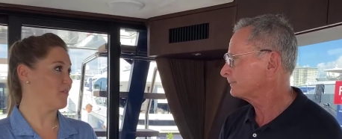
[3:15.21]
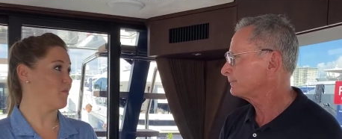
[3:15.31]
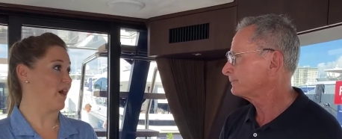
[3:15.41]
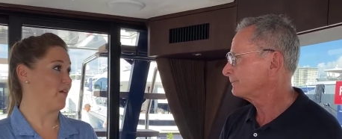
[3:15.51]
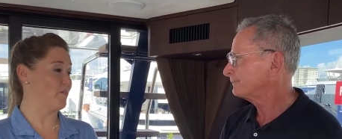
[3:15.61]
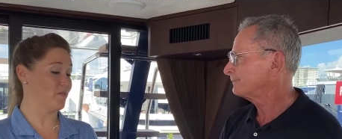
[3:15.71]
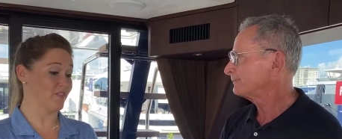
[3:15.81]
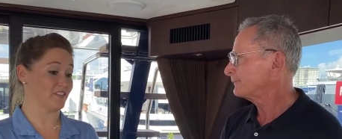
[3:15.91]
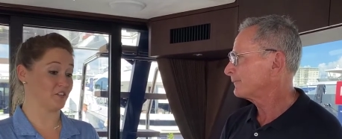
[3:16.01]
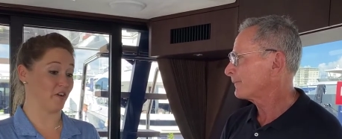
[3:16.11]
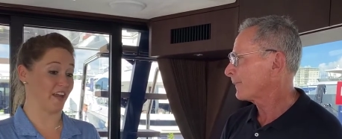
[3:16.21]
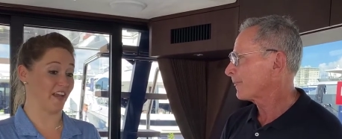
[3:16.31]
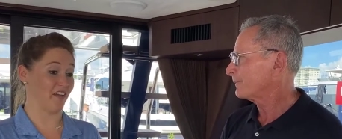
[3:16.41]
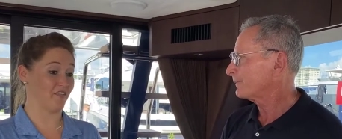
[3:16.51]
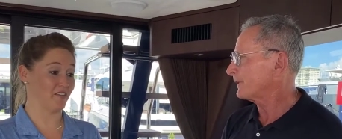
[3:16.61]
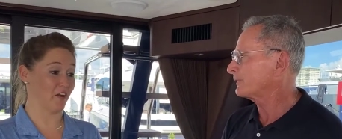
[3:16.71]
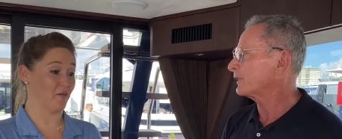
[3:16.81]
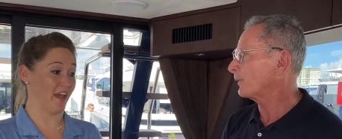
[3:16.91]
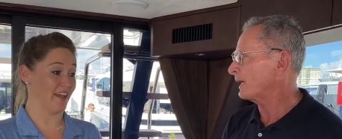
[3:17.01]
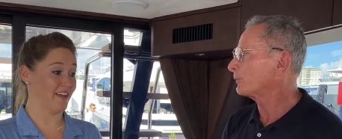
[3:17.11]
Speaker 1: Wow, that's a great gift. It's okay.
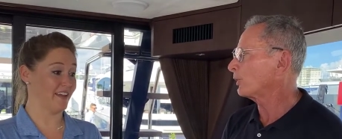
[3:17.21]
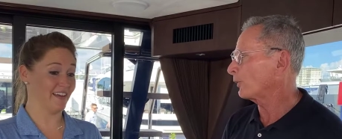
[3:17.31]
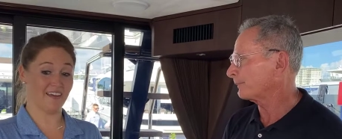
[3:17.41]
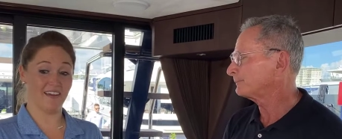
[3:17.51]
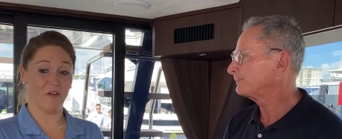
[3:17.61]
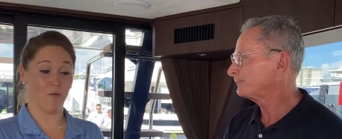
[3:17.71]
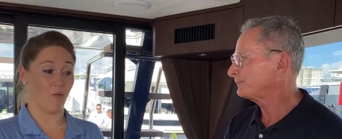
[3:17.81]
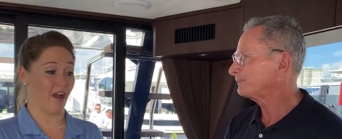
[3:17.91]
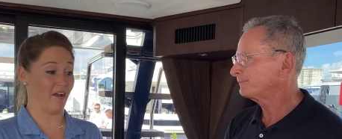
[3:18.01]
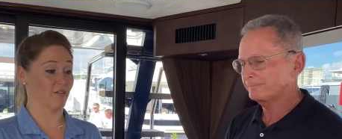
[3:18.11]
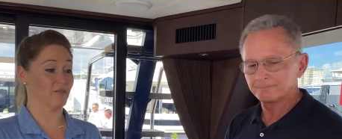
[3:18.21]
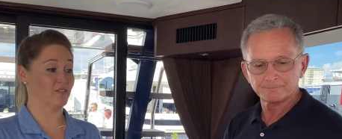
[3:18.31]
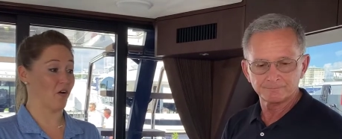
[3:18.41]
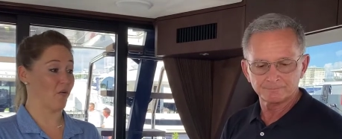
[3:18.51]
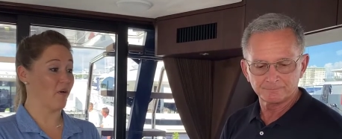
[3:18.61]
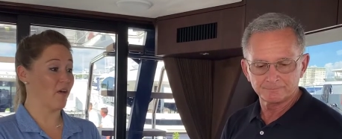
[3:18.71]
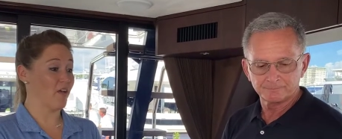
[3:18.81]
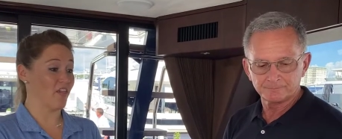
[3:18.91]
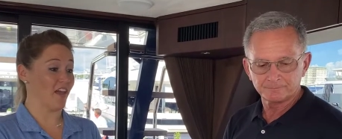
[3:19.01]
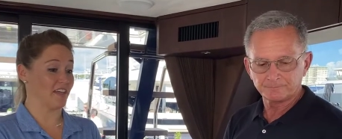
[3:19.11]
a great program. Wow. So
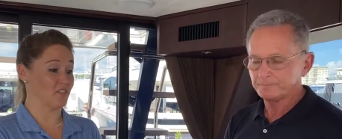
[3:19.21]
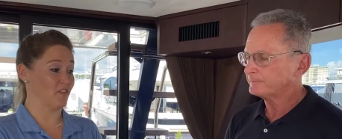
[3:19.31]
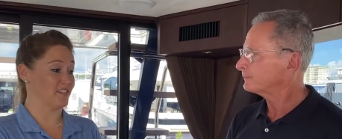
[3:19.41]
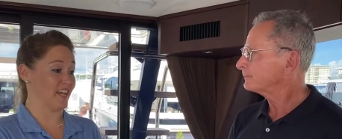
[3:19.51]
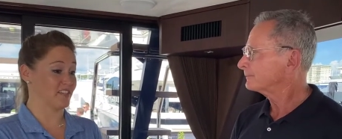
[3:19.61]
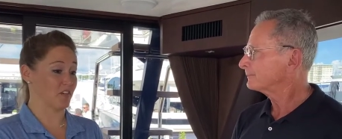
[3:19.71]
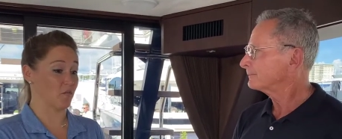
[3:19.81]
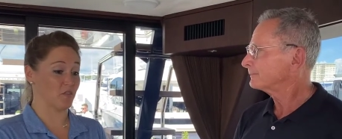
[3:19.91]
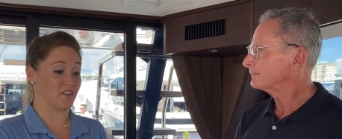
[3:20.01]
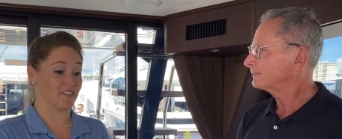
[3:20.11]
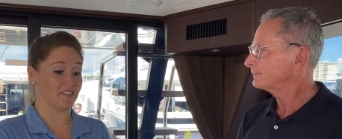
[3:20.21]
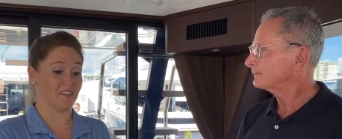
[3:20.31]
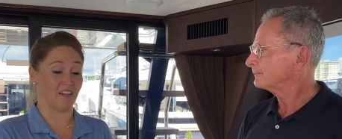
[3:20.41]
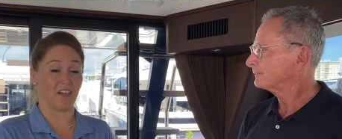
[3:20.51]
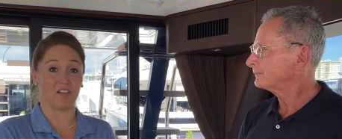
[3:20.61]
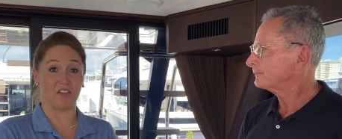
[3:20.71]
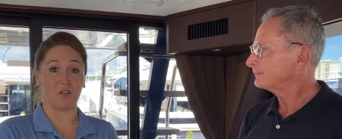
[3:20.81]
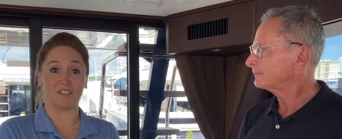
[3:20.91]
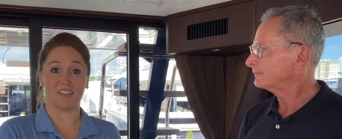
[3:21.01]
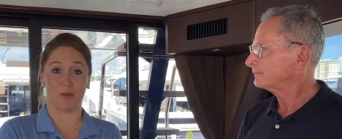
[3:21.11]
that is fantastic. Well, this is a, a little
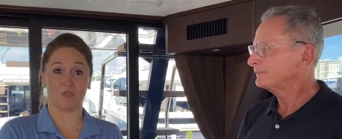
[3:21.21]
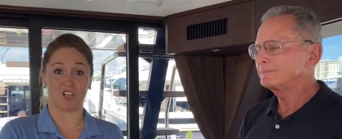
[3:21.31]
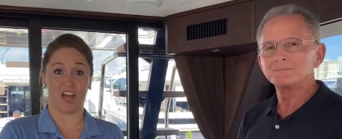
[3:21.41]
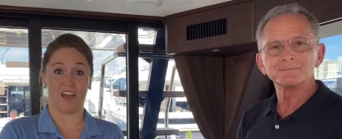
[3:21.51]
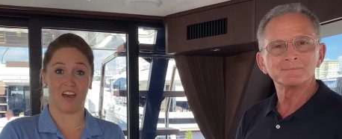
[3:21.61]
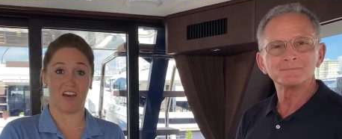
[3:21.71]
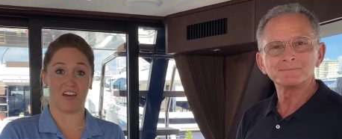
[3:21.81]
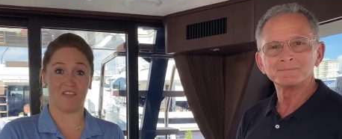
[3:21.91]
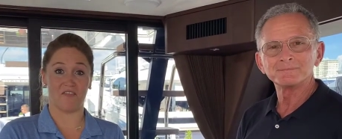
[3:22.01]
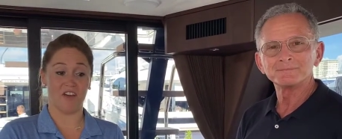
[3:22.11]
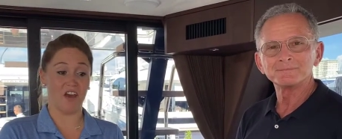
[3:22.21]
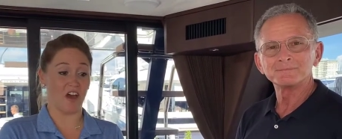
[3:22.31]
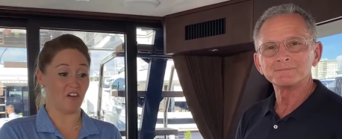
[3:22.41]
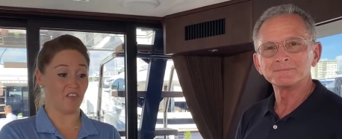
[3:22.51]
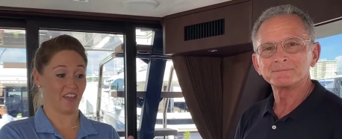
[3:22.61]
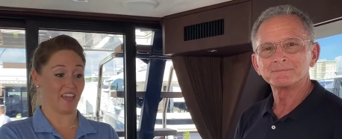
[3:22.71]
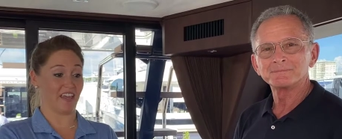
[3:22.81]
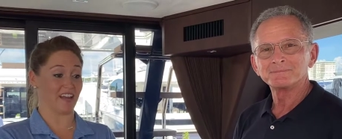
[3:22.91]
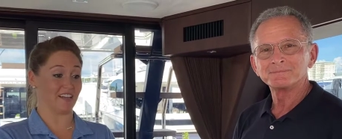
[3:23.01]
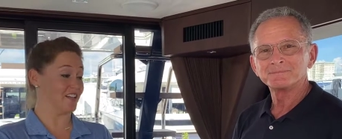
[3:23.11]
snapshot of of the
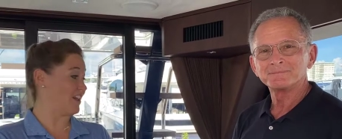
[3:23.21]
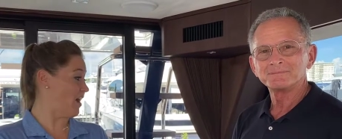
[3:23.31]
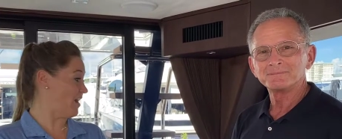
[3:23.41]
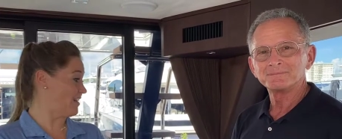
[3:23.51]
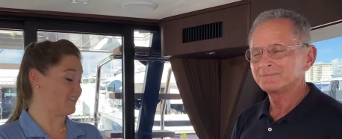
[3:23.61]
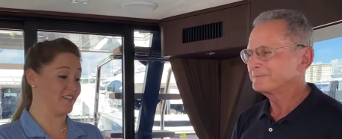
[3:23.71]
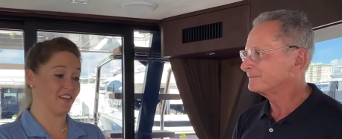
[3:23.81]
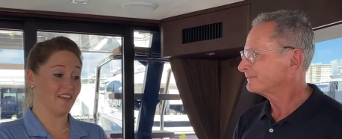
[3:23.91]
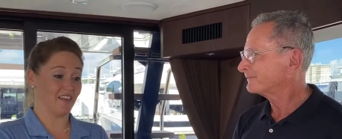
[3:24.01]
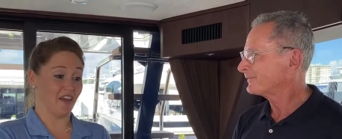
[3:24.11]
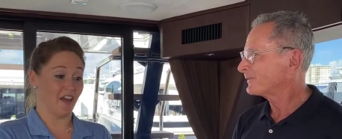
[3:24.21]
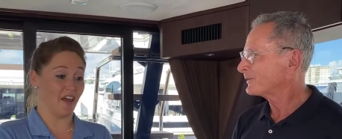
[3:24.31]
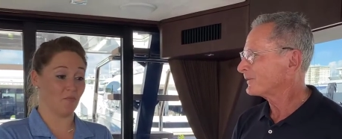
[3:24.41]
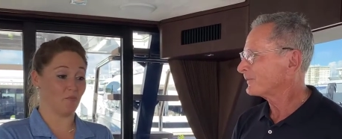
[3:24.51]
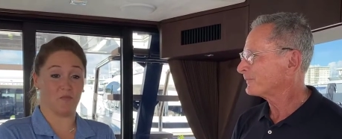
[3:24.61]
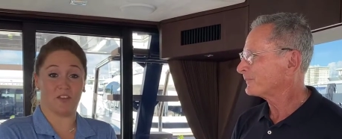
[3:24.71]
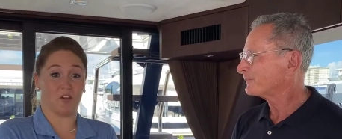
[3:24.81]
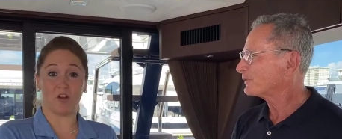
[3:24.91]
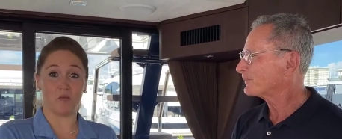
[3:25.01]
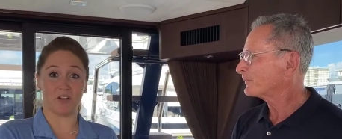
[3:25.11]
Kenyon uh,
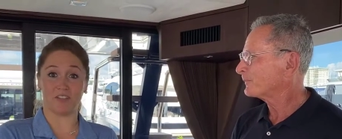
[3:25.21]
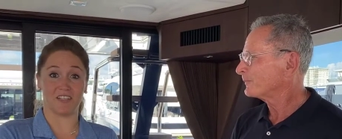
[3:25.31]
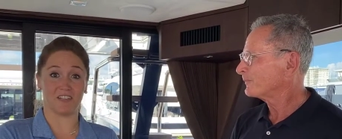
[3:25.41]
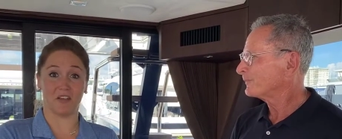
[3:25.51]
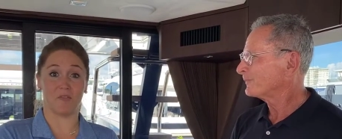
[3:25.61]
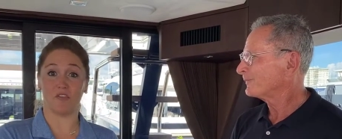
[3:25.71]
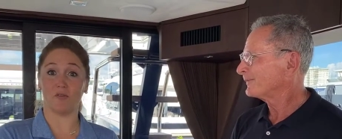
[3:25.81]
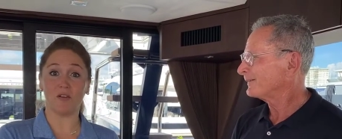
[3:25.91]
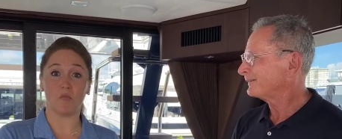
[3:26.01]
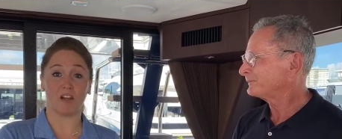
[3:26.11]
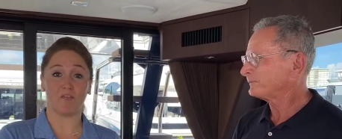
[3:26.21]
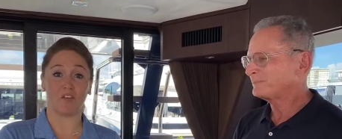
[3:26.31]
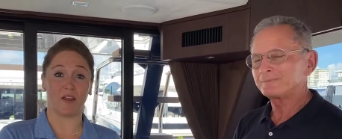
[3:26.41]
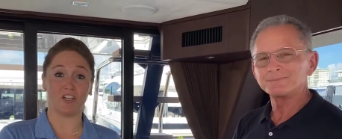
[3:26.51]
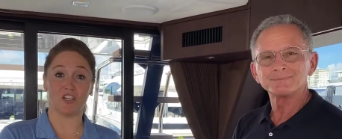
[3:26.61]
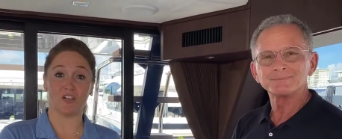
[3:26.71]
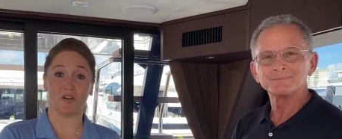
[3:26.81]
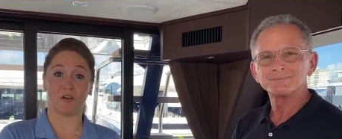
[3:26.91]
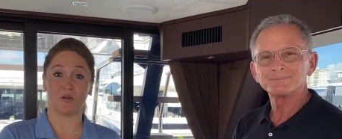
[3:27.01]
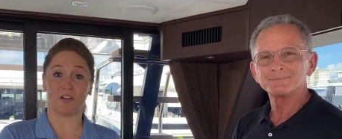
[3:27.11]
cookware system. If you need more information, you
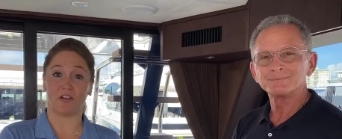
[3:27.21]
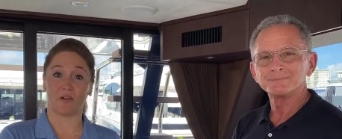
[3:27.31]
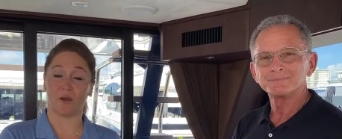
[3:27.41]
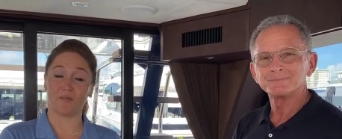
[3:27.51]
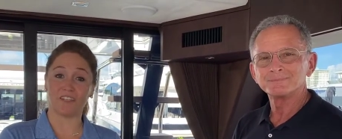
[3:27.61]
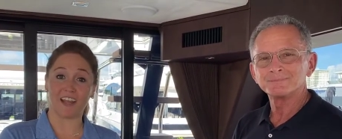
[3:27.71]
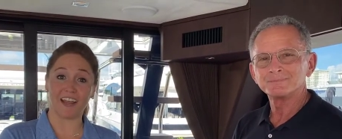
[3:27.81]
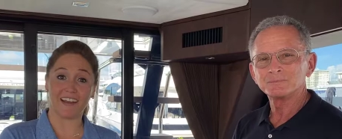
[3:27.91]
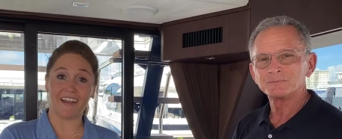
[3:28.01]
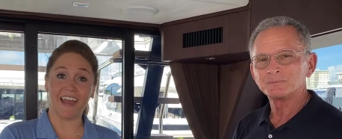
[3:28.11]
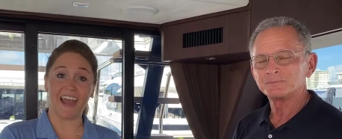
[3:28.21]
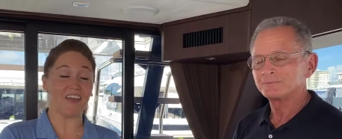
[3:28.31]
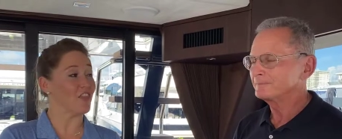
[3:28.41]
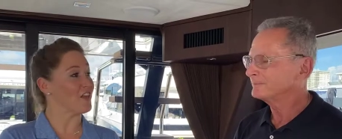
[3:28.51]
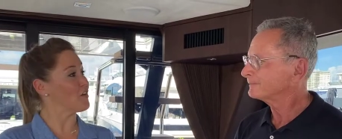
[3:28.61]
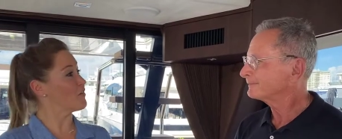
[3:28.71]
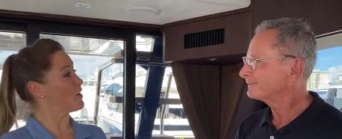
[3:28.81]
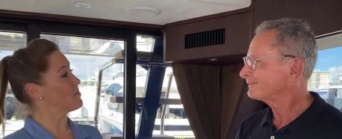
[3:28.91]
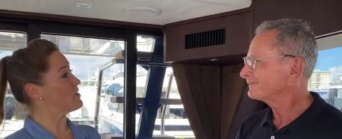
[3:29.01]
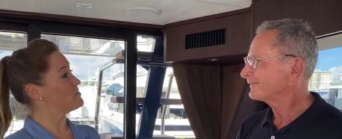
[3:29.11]
can go to their website. And thank you
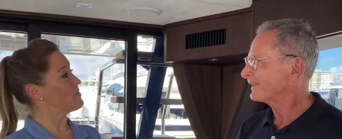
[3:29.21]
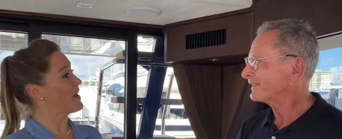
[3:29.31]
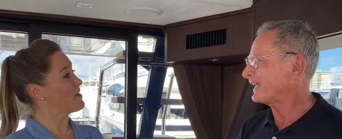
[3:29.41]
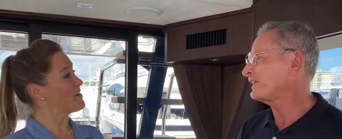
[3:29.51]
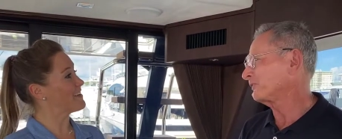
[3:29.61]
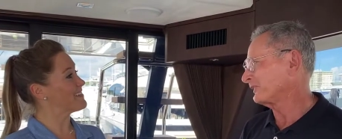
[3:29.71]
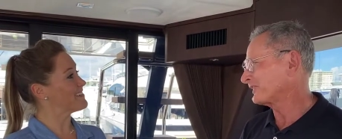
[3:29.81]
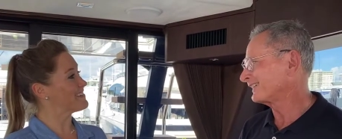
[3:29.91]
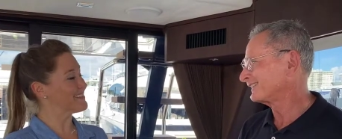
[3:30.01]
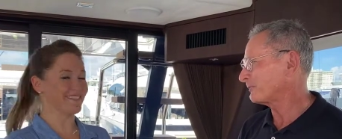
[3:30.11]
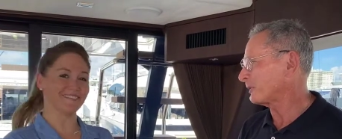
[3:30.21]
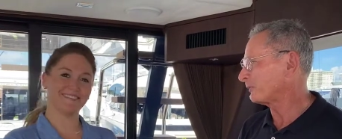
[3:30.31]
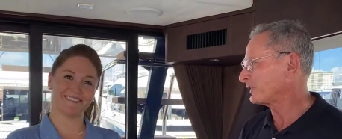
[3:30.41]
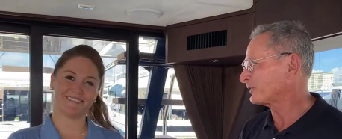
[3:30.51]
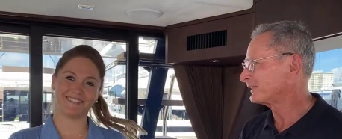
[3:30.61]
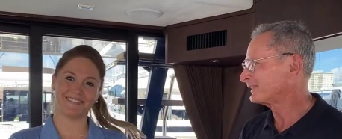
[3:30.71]
very much, Mike. Thank you, Lisa. It's been a pleasure.